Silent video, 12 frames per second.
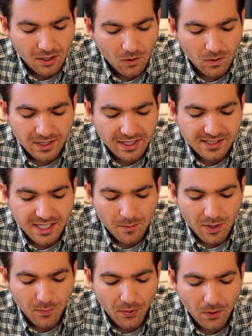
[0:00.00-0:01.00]
Or lest I
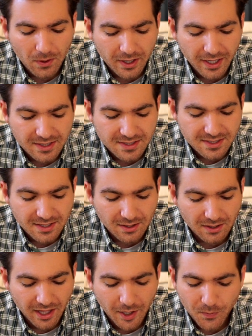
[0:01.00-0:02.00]
be poor and
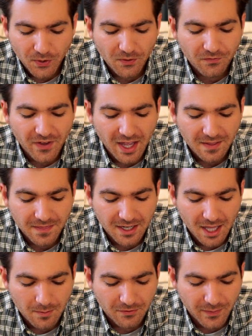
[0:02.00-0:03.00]
steal and profane the
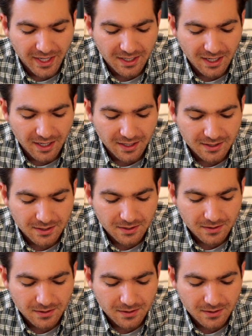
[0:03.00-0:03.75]
name of my God.